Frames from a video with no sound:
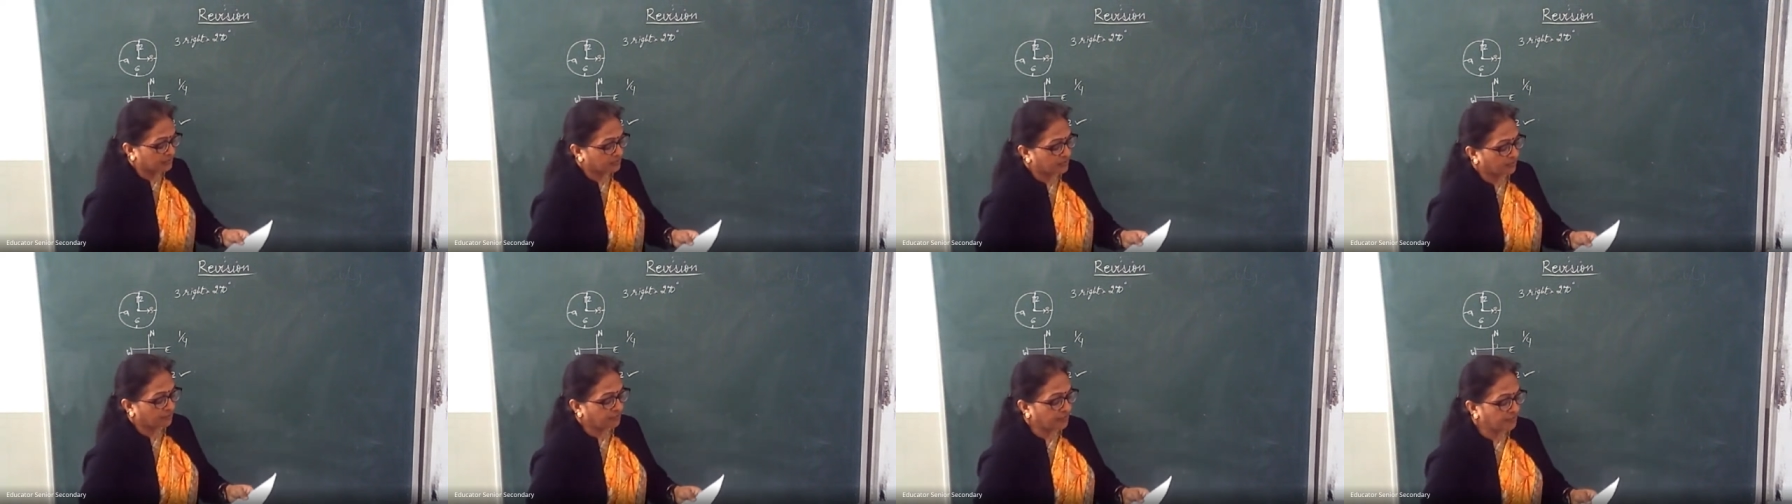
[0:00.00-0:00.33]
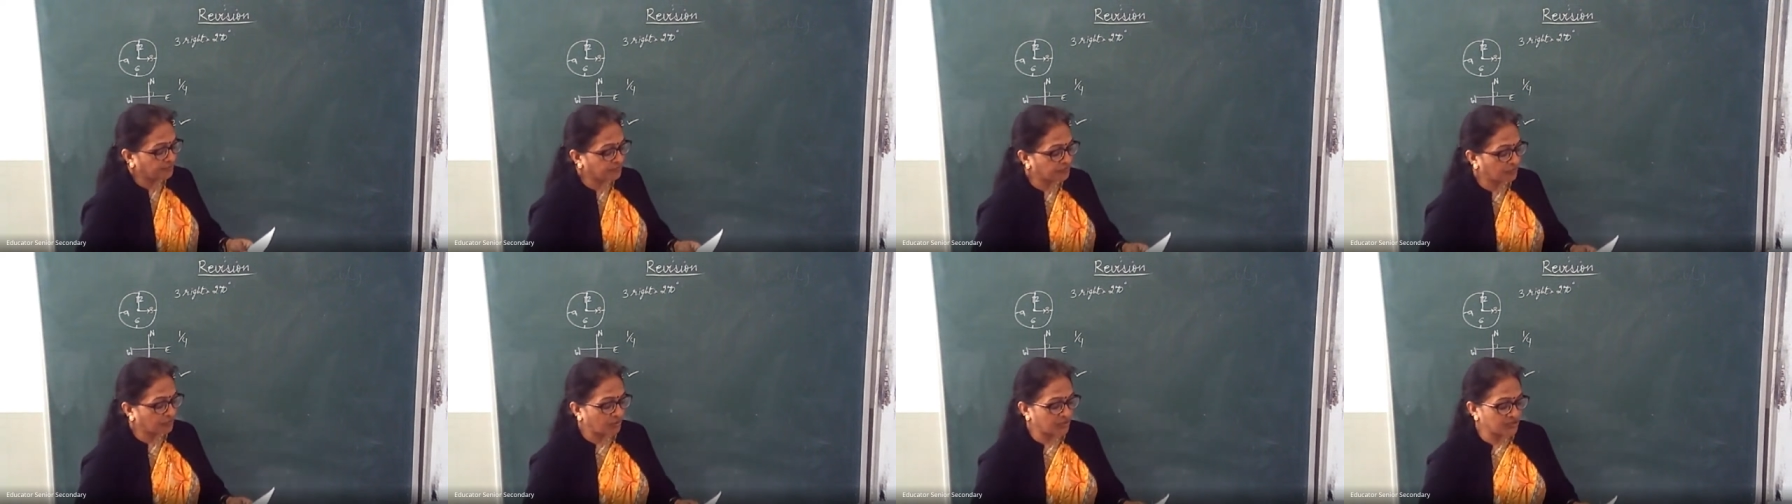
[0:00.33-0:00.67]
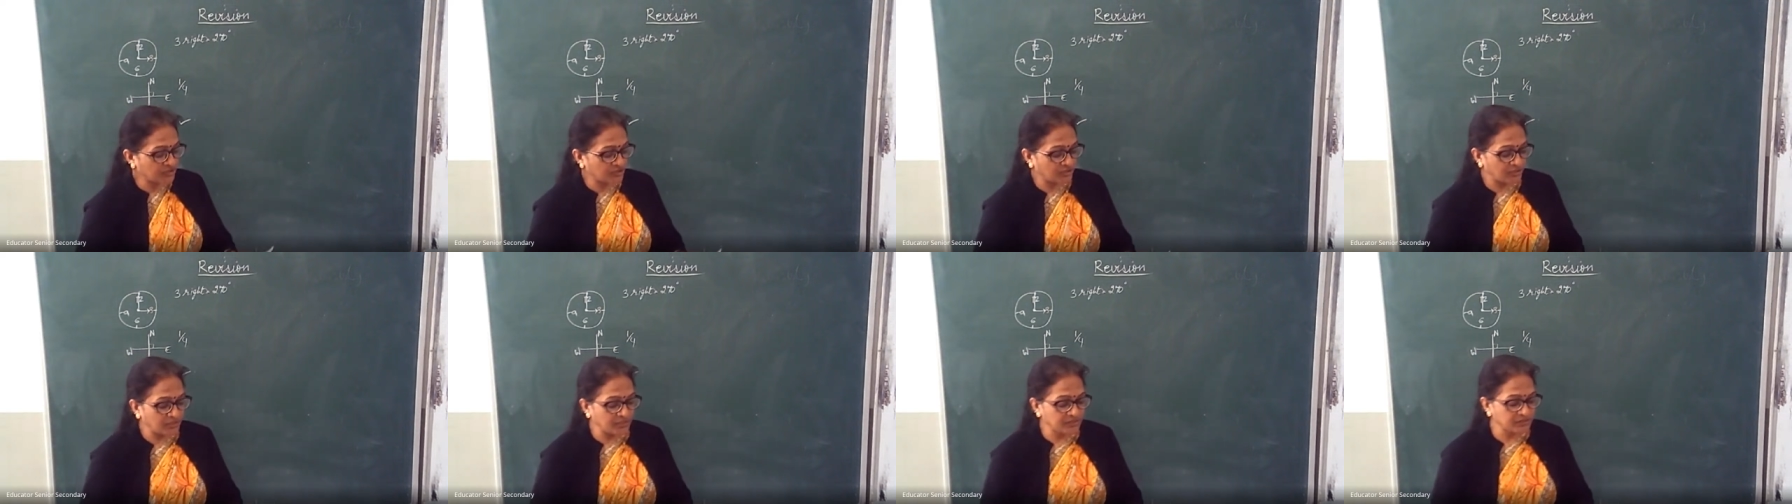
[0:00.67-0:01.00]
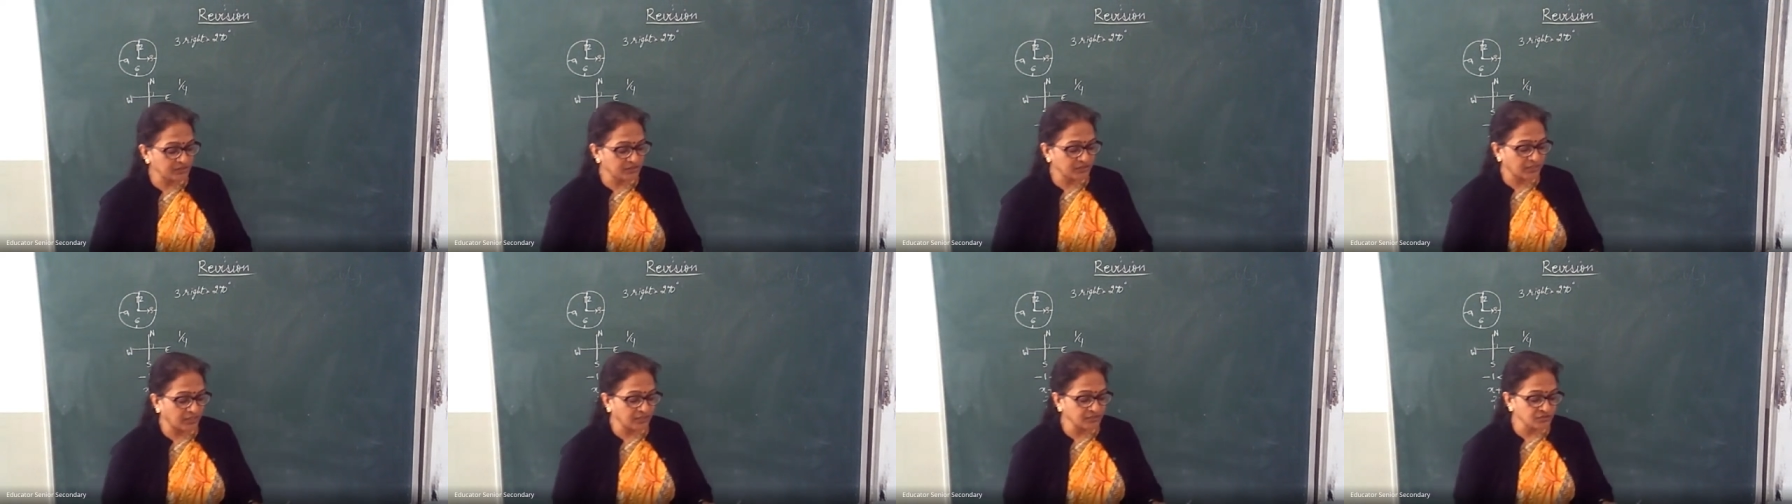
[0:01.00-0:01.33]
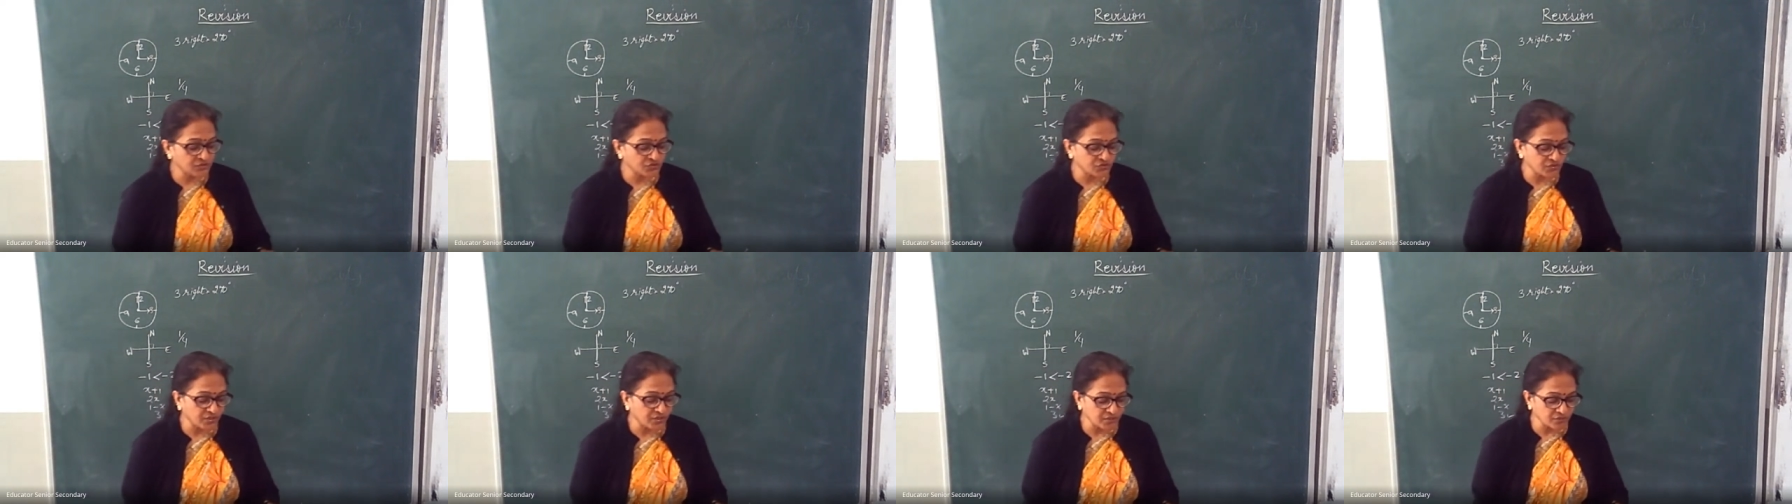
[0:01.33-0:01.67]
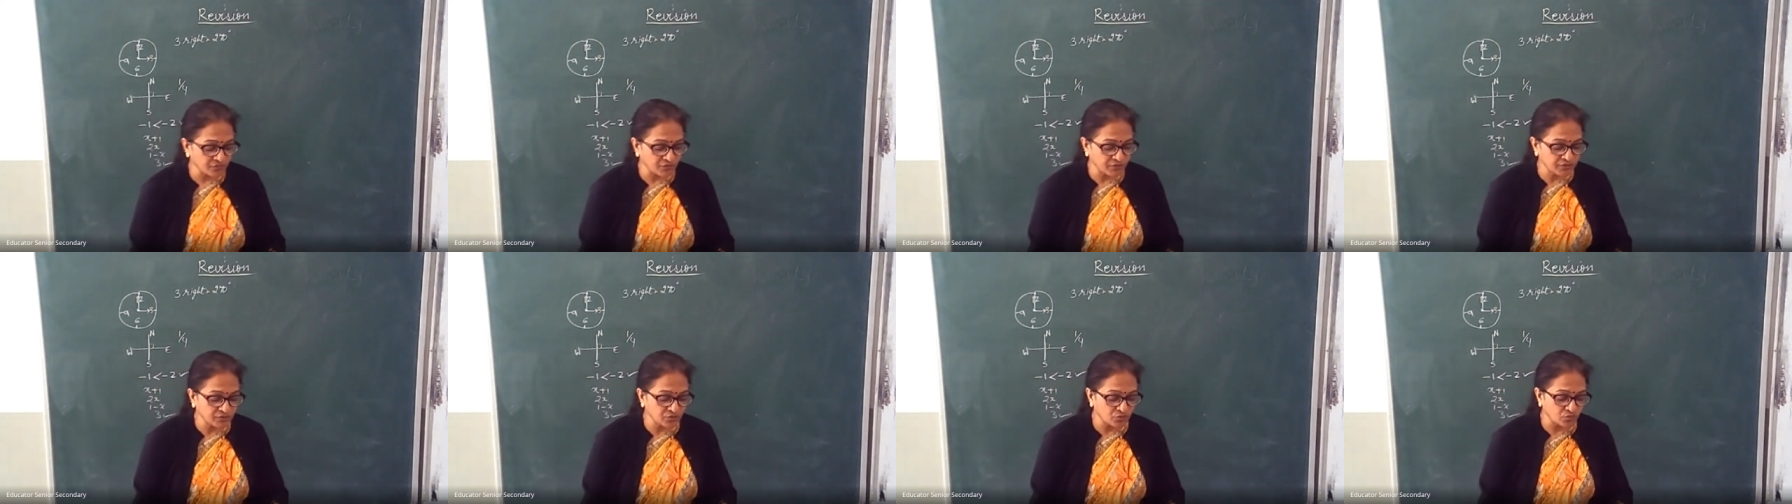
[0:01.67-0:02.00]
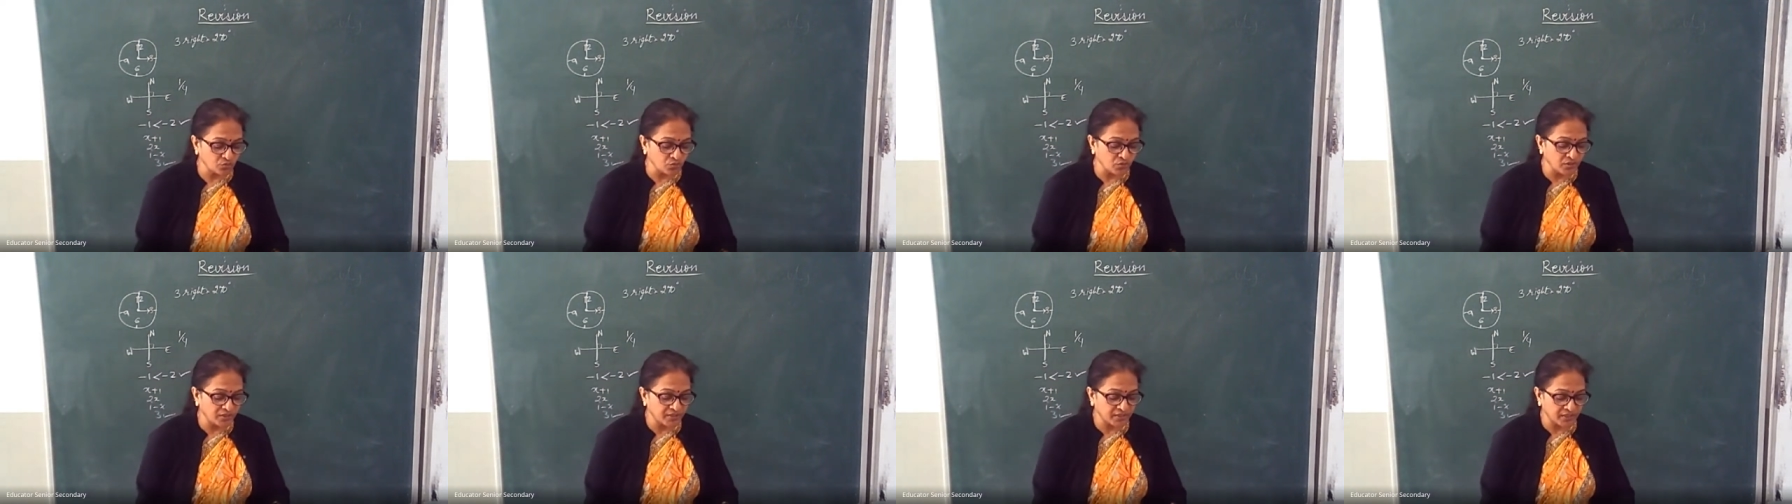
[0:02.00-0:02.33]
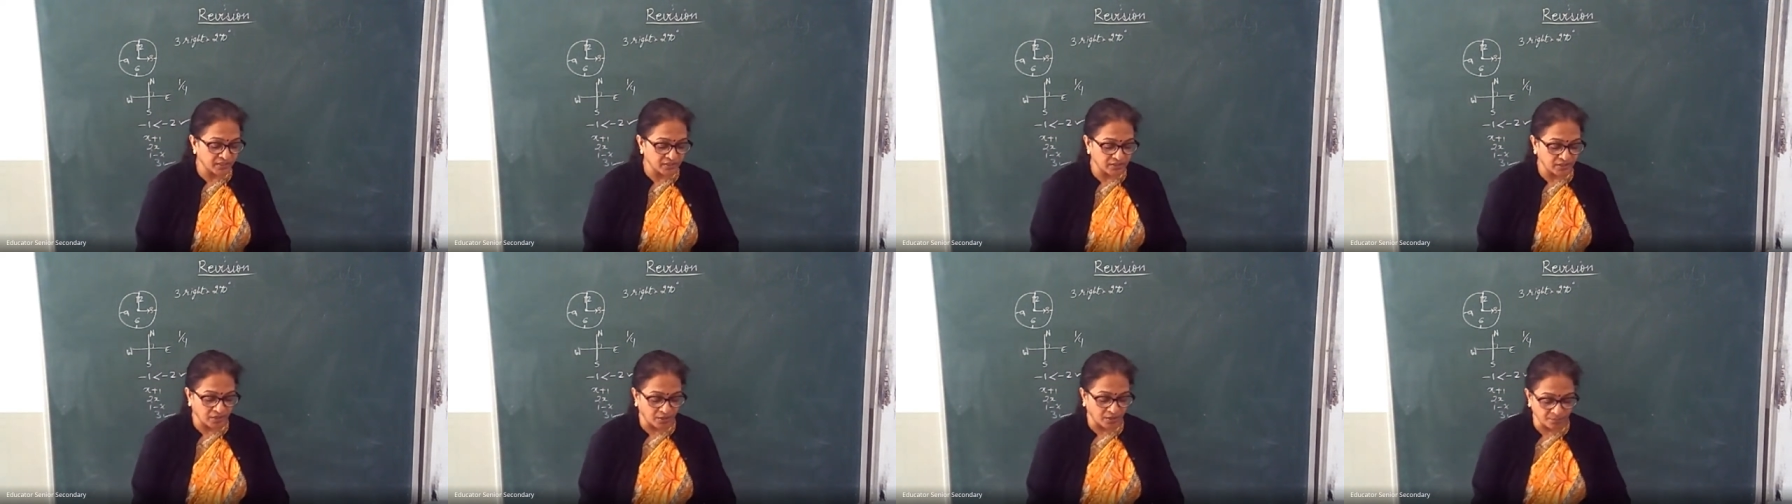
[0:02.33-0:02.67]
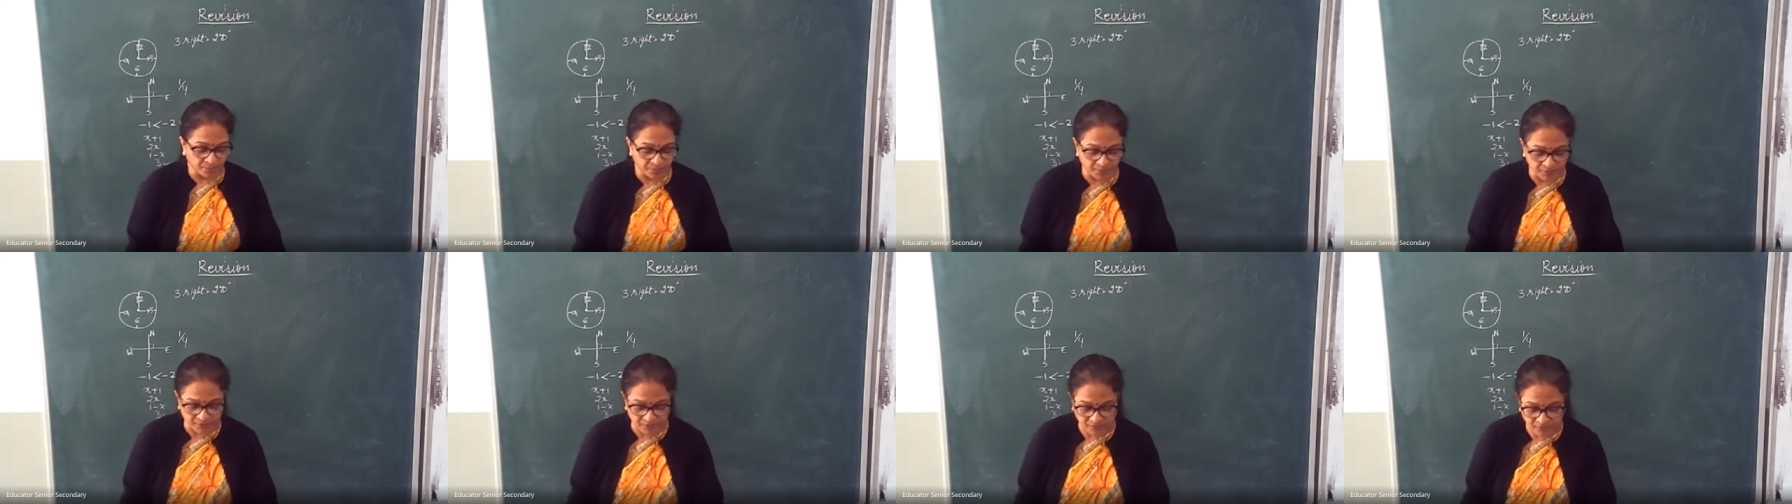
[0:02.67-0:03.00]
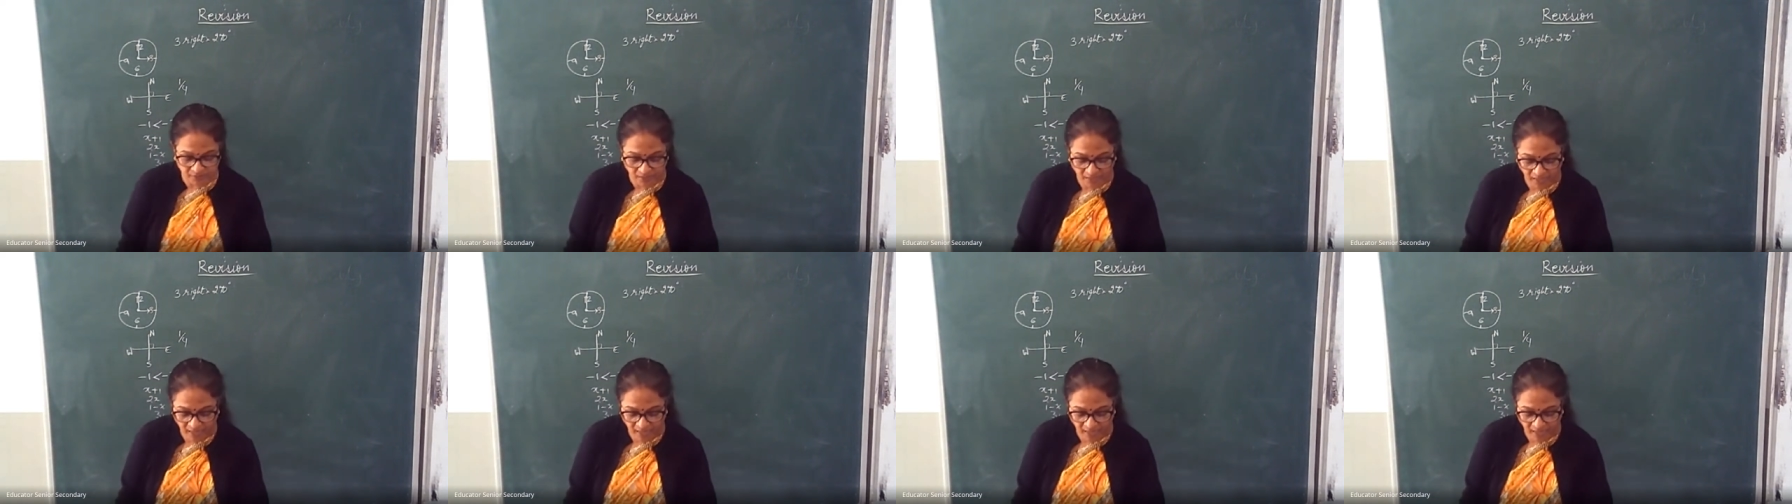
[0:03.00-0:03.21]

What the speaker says: the fifth question is, construct with ruler and compass